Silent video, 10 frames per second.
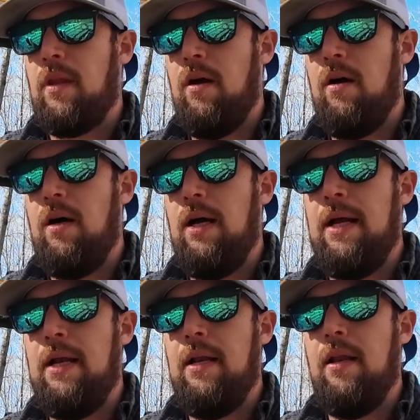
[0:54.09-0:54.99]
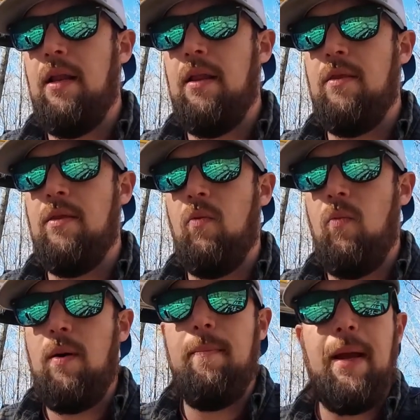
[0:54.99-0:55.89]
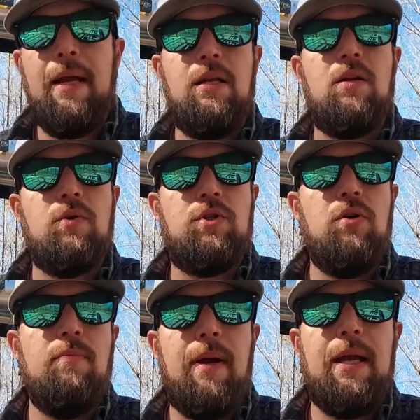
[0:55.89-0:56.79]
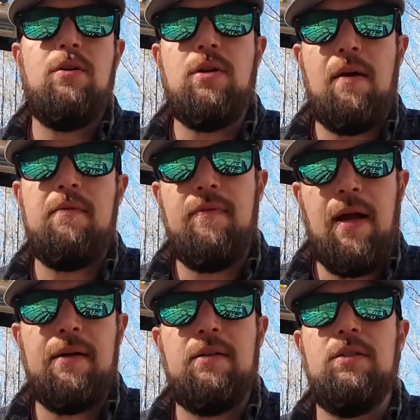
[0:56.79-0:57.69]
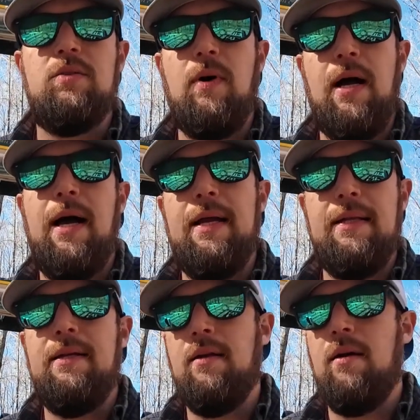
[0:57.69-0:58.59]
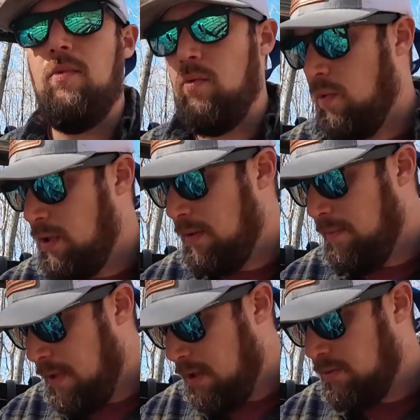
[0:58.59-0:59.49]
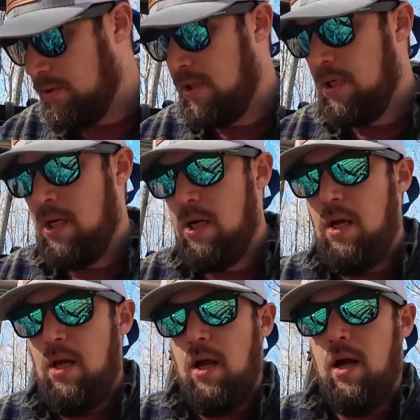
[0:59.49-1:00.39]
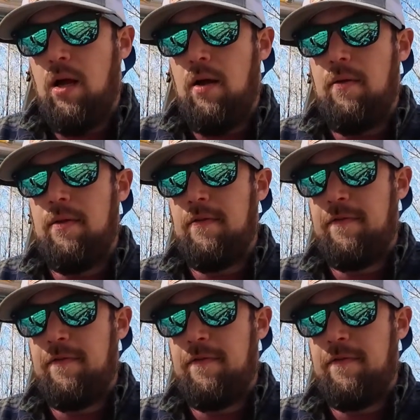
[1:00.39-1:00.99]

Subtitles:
And there were two main driving factors why I ended up with Woodland Mills. The